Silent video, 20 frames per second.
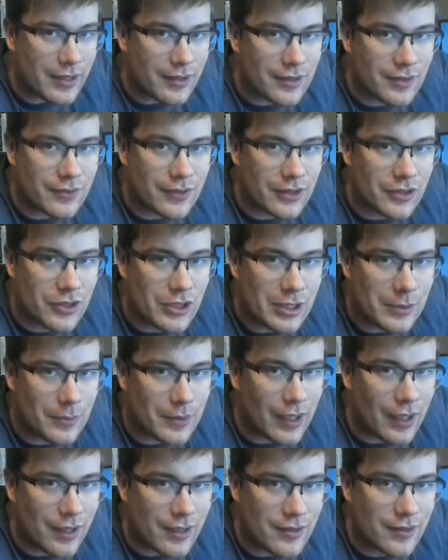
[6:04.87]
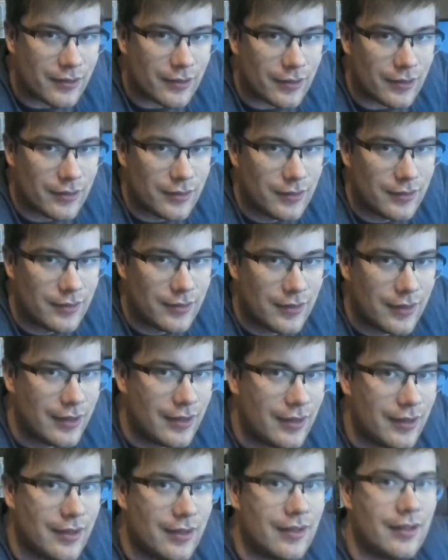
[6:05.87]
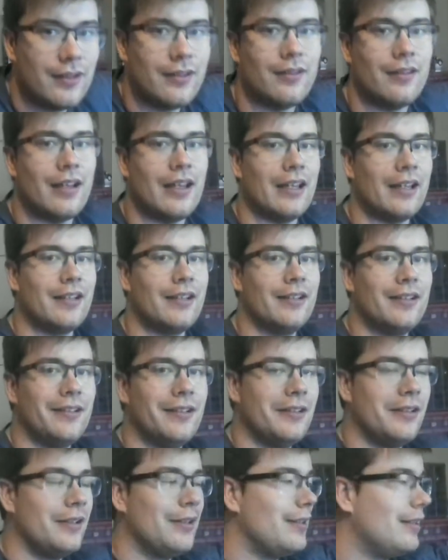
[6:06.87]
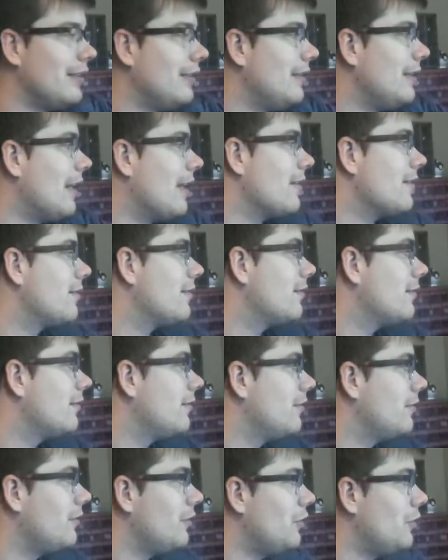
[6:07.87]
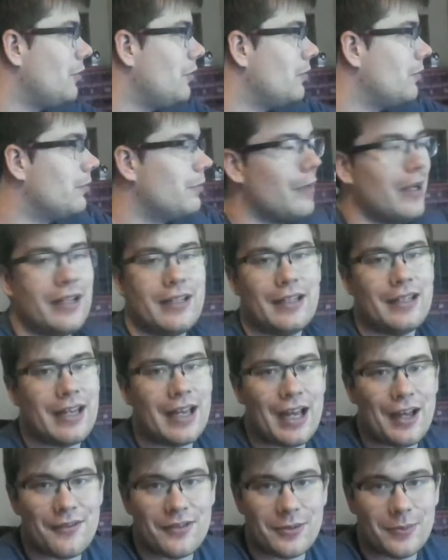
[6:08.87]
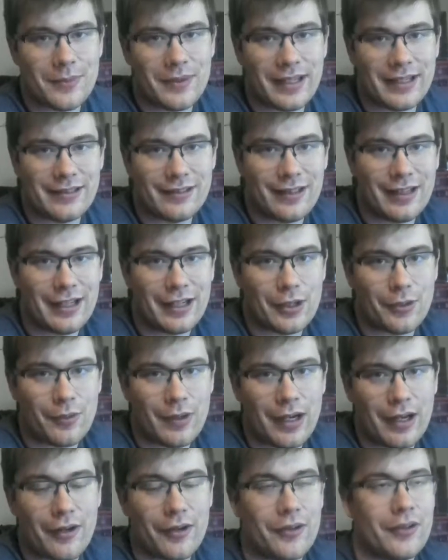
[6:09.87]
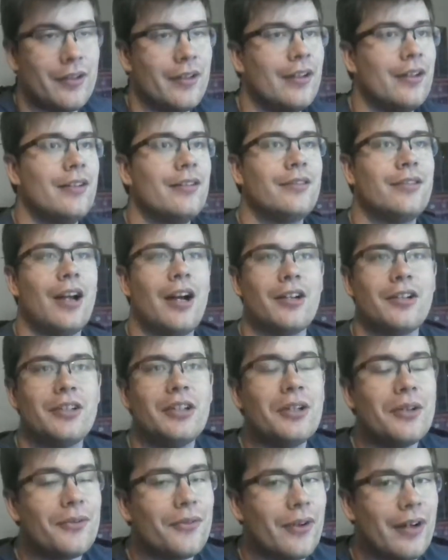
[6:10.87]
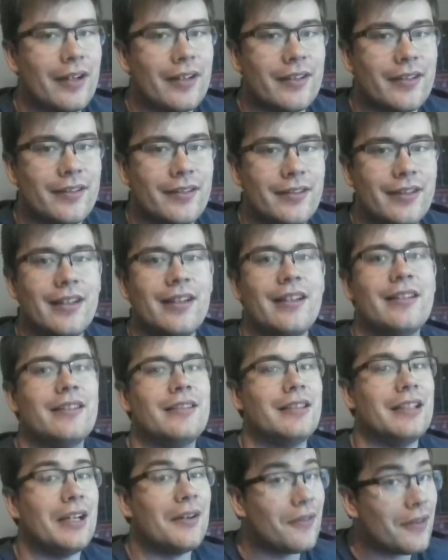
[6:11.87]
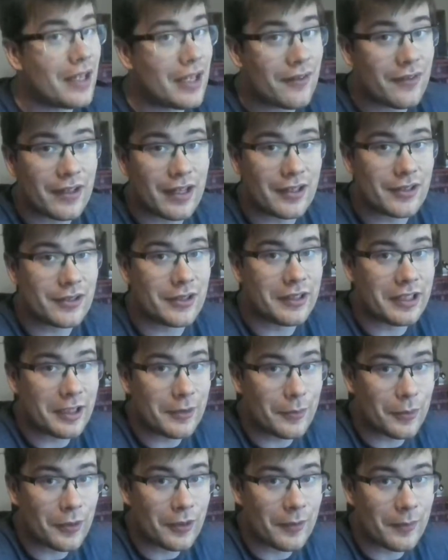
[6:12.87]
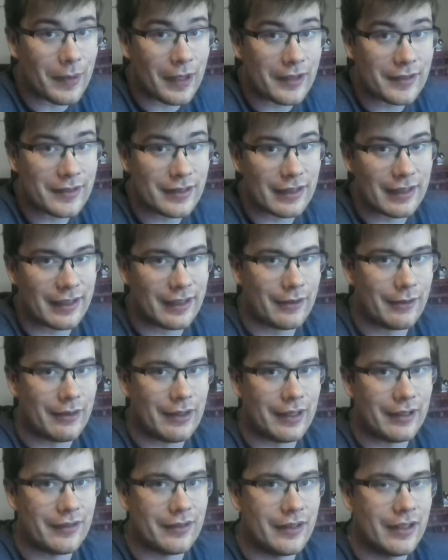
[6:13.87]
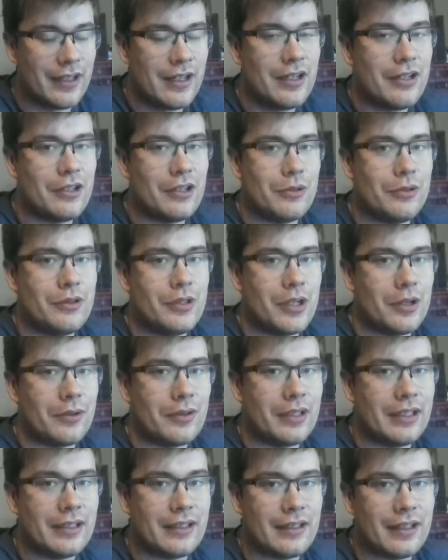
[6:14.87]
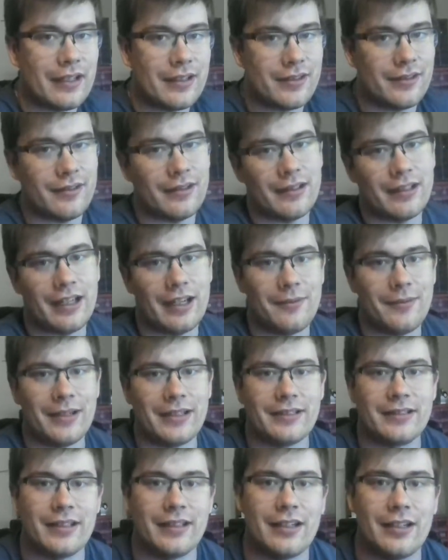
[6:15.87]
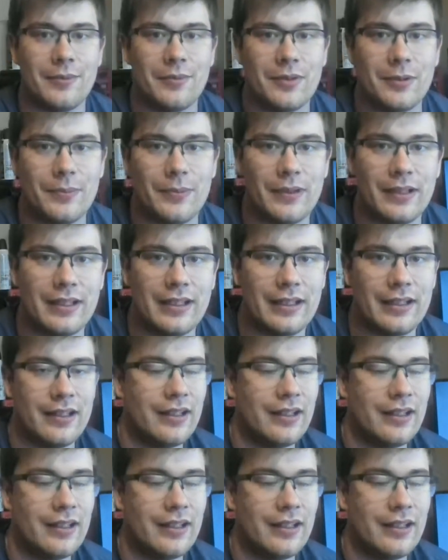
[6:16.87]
of a cheap console. Like, yes, you might need to have some things laying around. Talk to your friends. See if they have an extra keyboard and mouse laying around. You don't need an excellent gaming setup to play it.